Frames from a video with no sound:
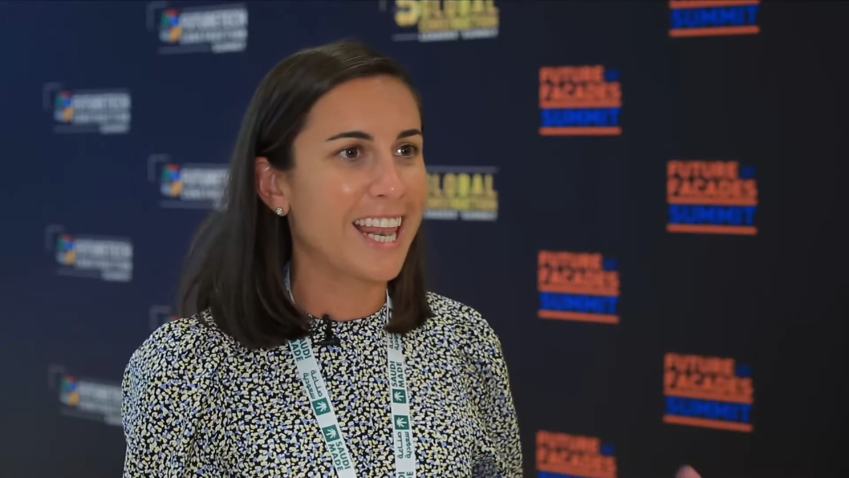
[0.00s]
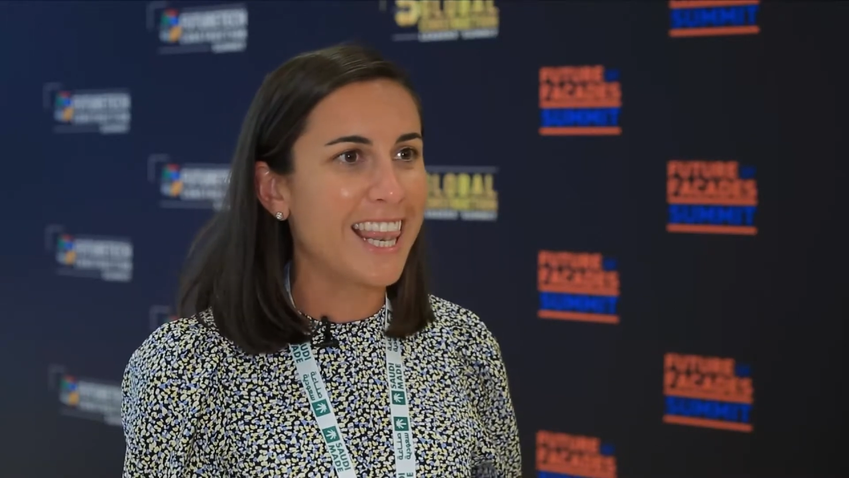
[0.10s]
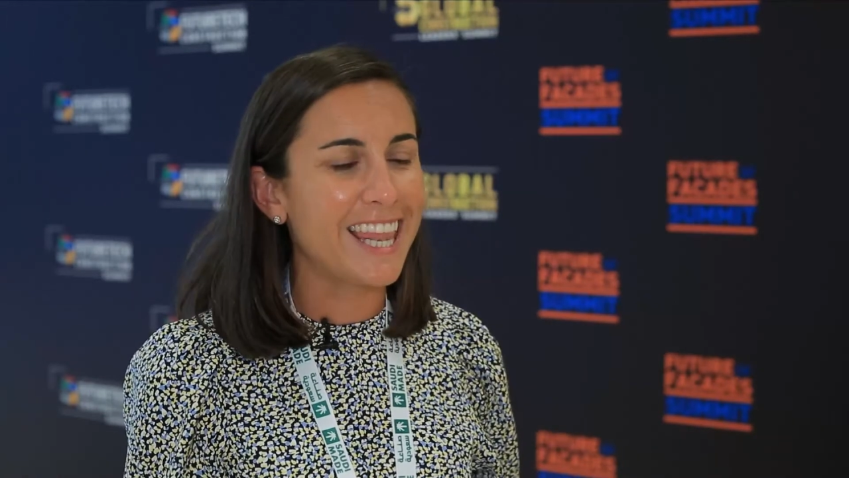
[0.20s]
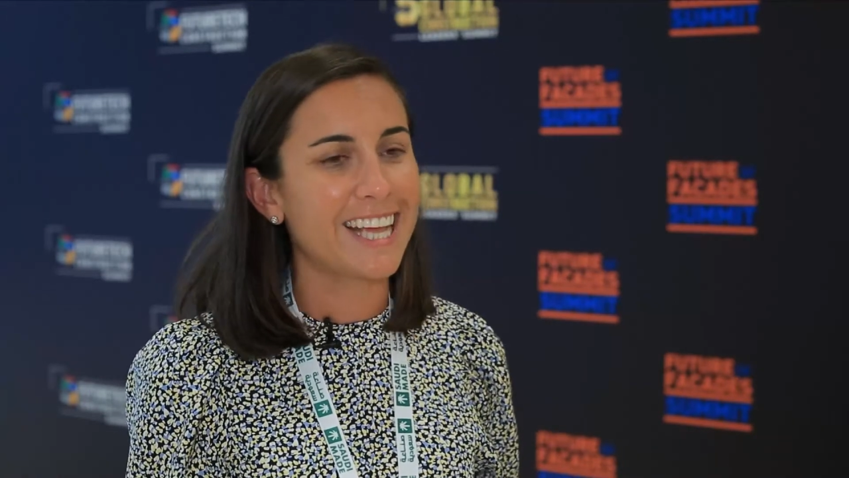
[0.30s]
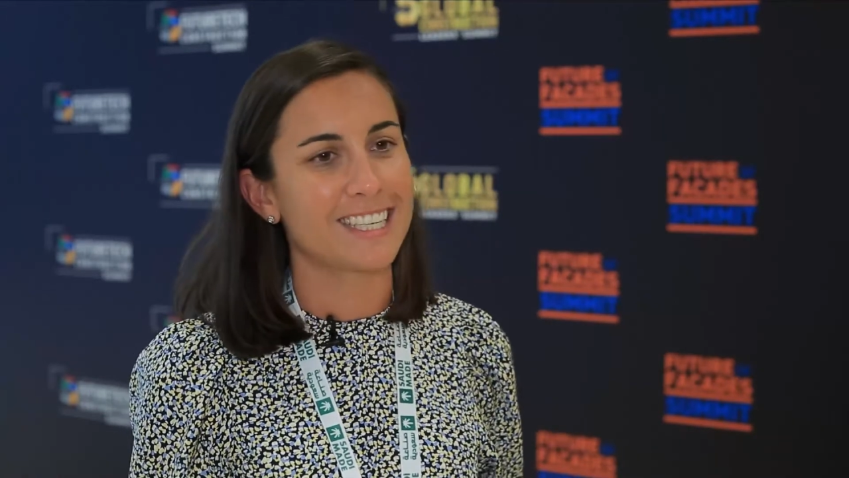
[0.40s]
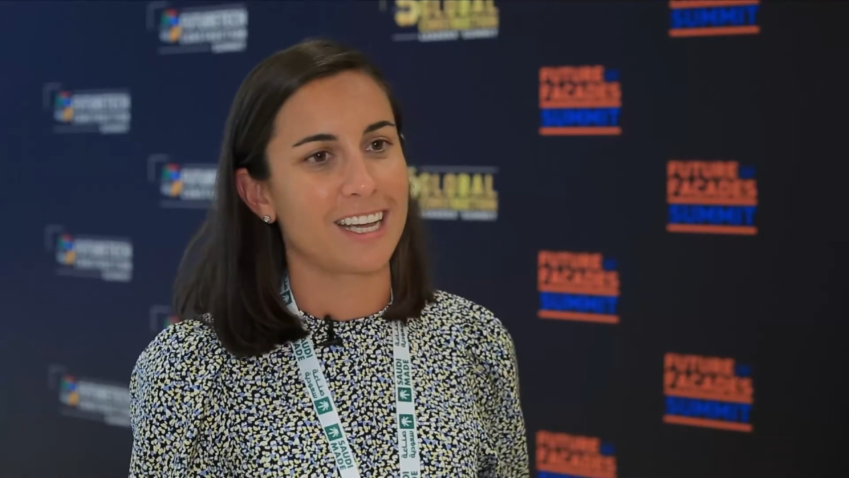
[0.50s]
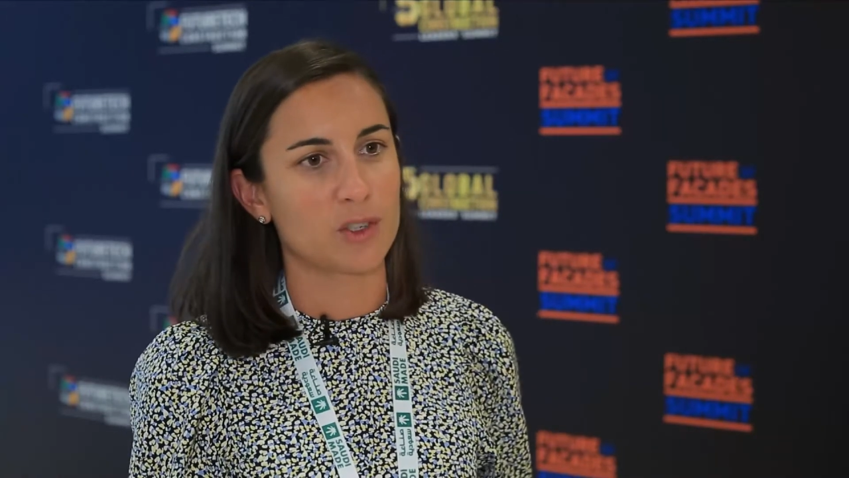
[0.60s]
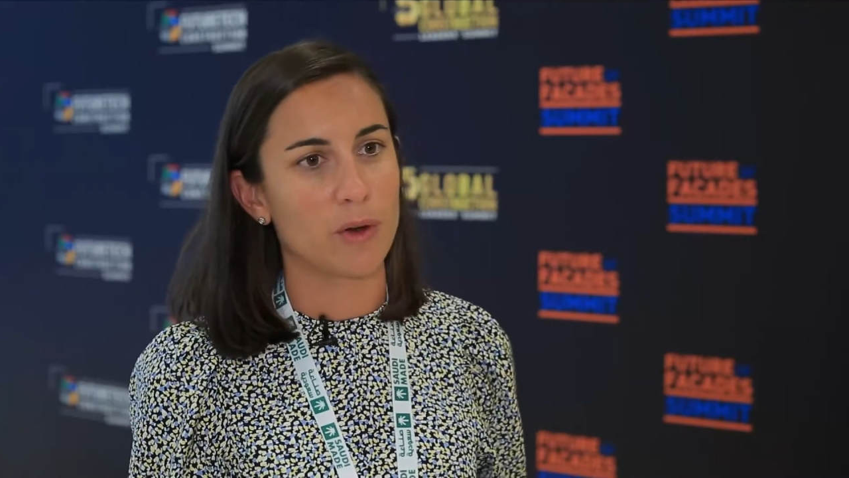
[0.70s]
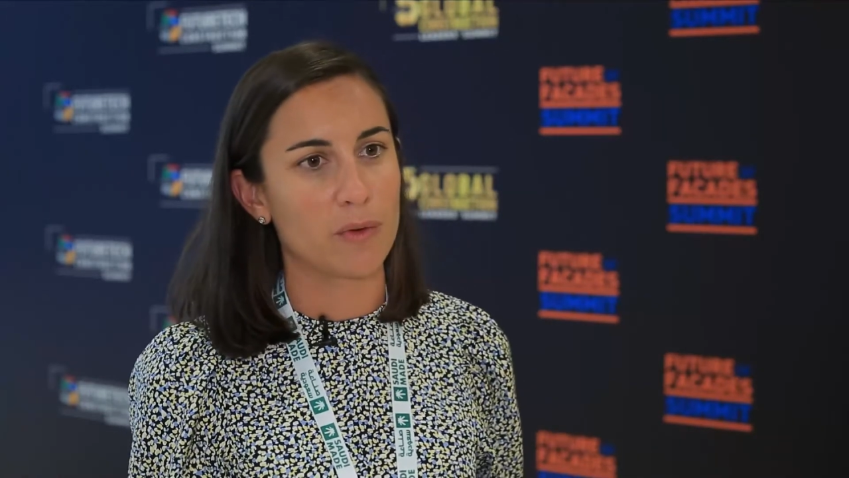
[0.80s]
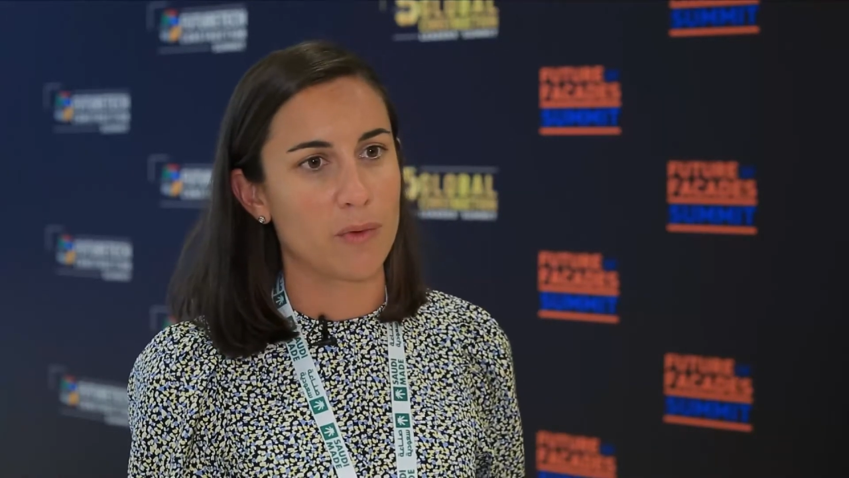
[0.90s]
less
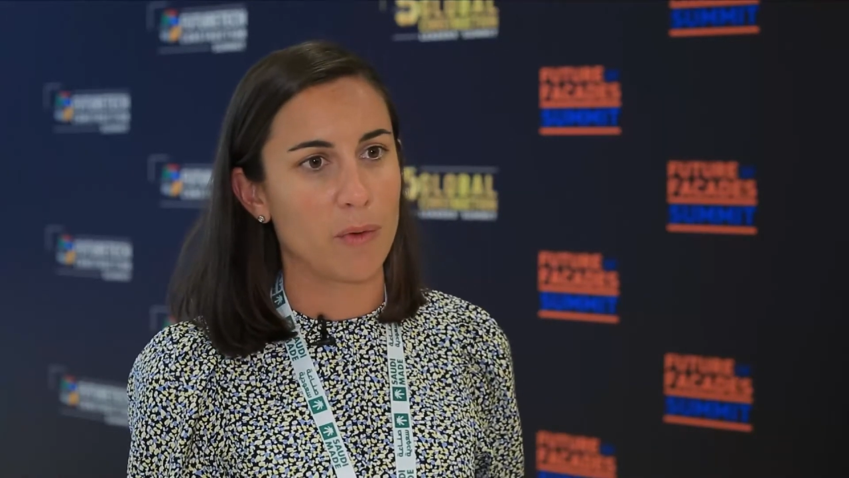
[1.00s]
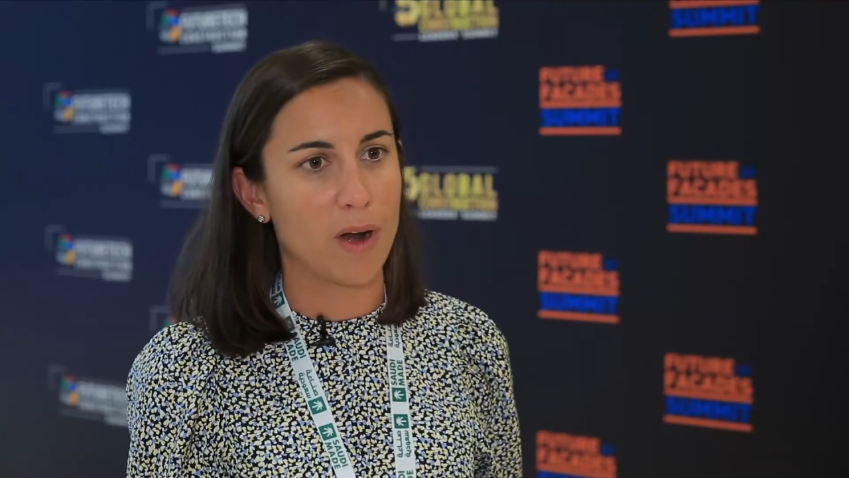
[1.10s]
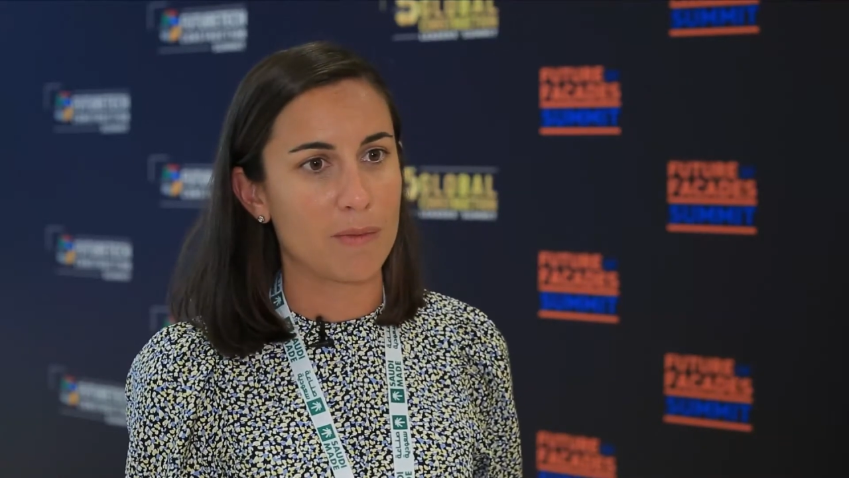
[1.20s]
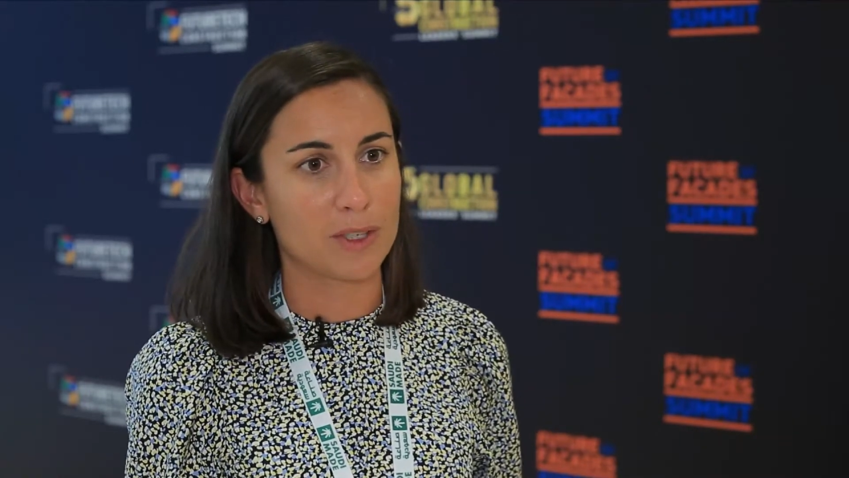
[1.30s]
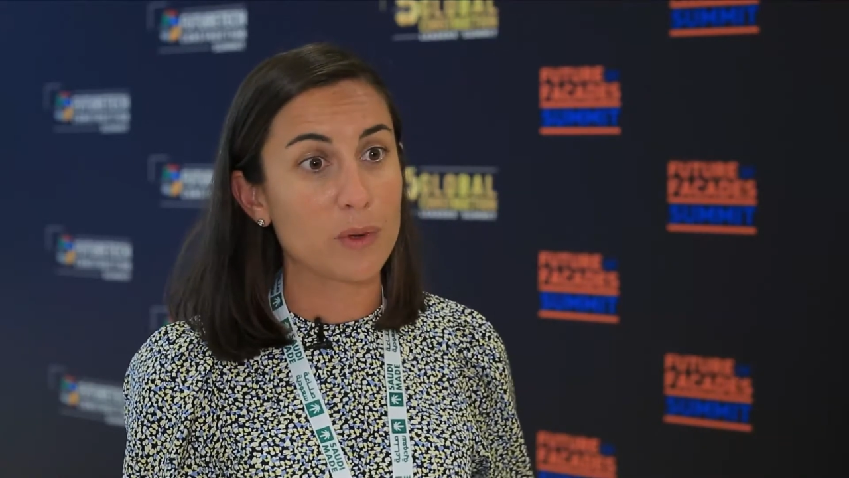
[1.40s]
actually requirements.